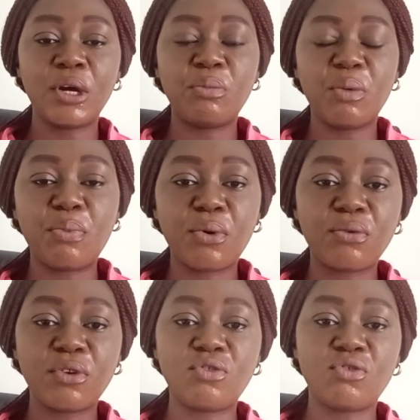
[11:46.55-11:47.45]
be
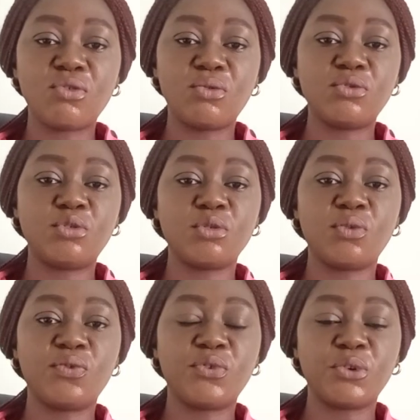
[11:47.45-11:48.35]
pouring the solution
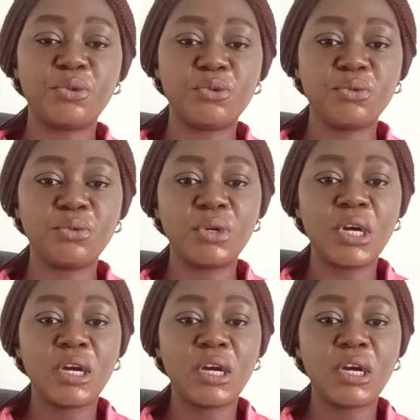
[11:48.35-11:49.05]
for you,